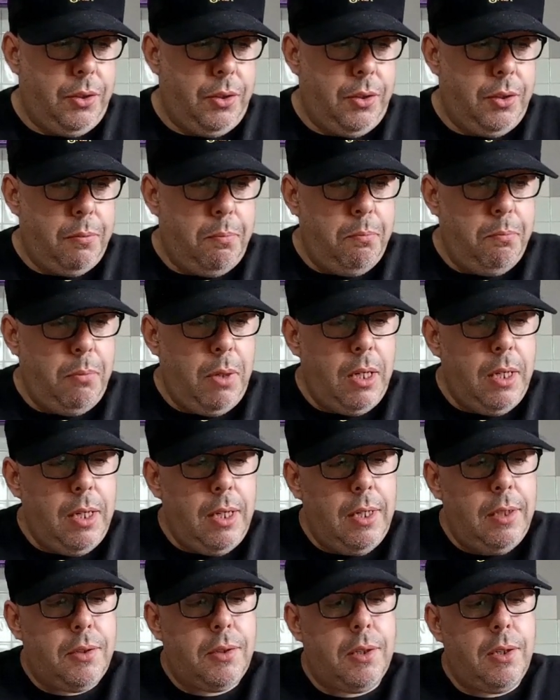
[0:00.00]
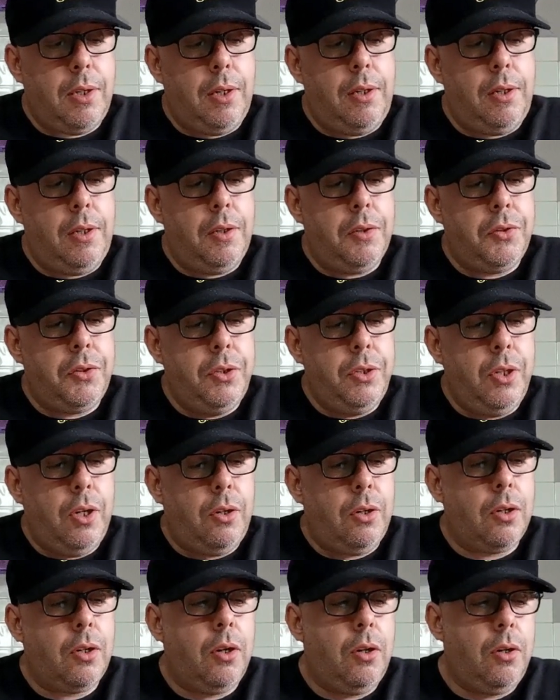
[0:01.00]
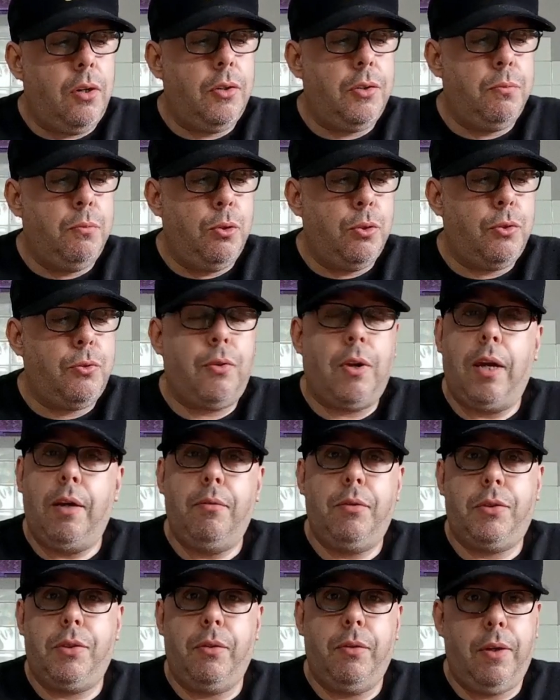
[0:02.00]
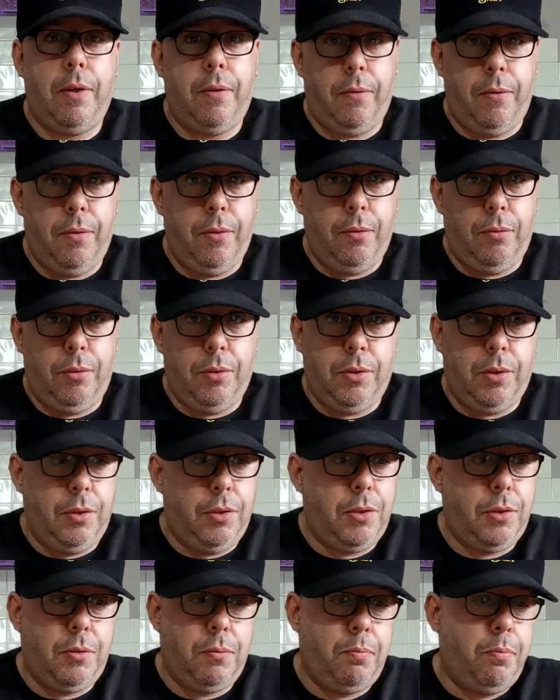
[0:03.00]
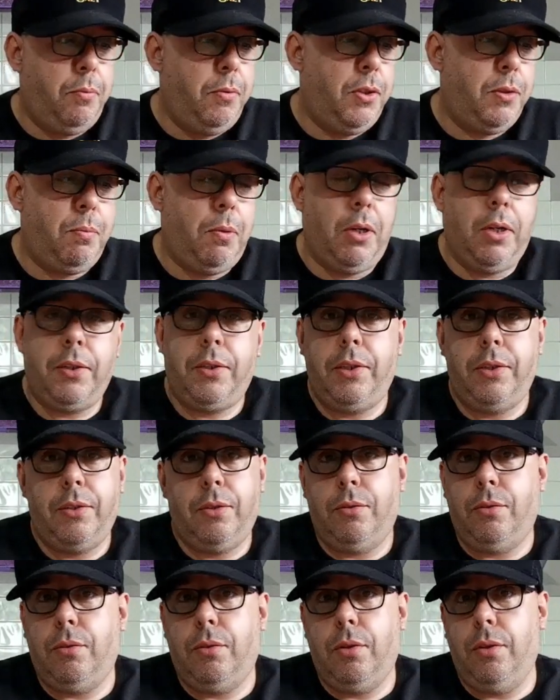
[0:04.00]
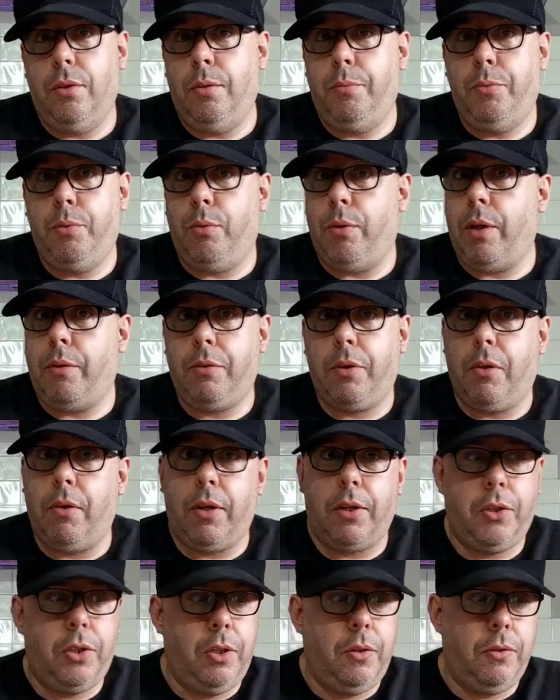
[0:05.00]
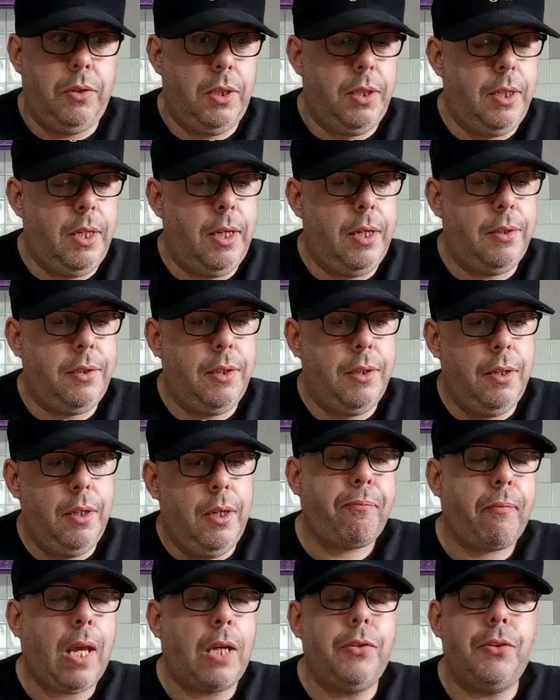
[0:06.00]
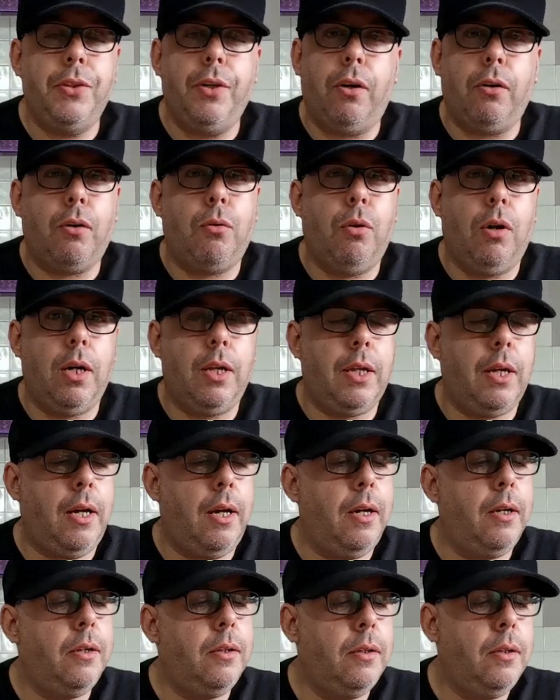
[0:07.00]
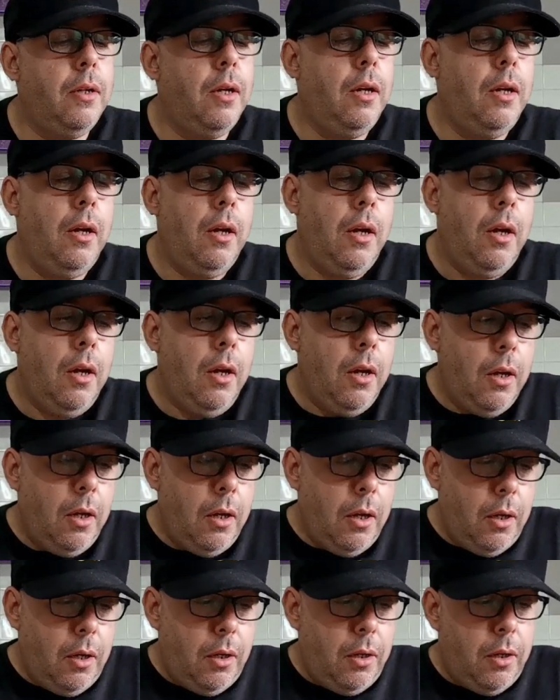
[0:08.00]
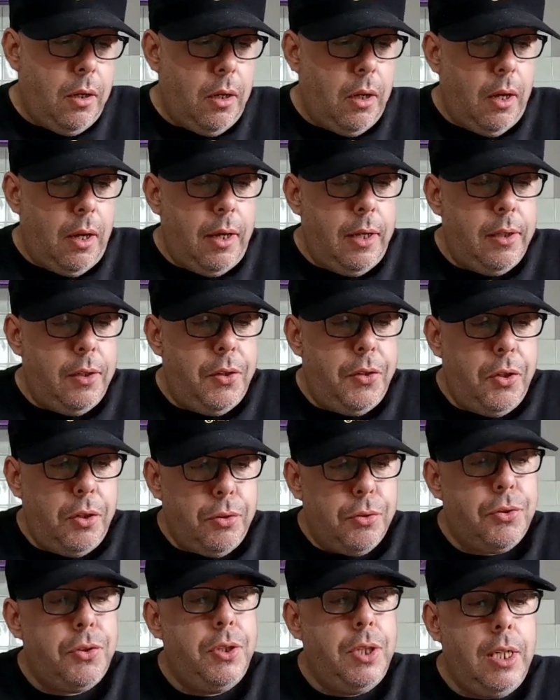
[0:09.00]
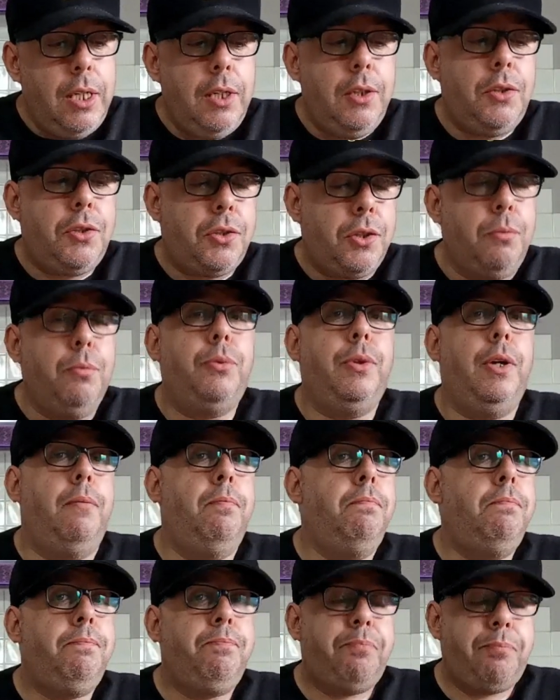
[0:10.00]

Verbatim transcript: The meat has not got as much flavour to it with the spices or herbs or whatever Greggs using theirs. It's not quite there. It does need something.